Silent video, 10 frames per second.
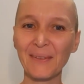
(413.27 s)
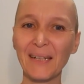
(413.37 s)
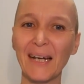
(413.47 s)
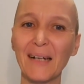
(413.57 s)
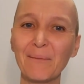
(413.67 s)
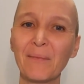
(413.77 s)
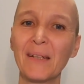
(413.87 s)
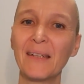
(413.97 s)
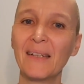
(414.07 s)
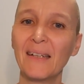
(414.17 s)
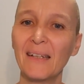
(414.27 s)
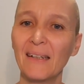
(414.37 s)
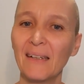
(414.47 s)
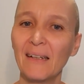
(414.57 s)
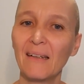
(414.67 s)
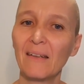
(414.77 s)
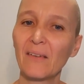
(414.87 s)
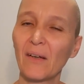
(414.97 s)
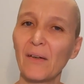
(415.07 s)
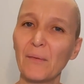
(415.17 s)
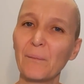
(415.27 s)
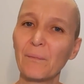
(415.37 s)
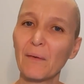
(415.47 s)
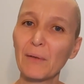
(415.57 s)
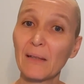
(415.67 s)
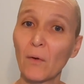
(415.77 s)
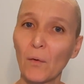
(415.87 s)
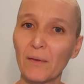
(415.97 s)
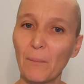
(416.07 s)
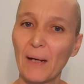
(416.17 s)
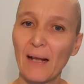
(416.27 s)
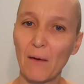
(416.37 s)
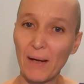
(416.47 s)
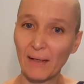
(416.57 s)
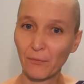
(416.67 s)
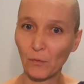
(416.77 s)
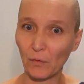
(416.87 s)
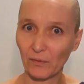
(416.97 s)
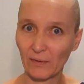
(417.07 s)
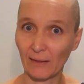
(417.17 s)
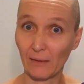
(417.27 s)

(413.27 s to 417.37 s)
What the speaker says: Okay, so we talked about how metaphors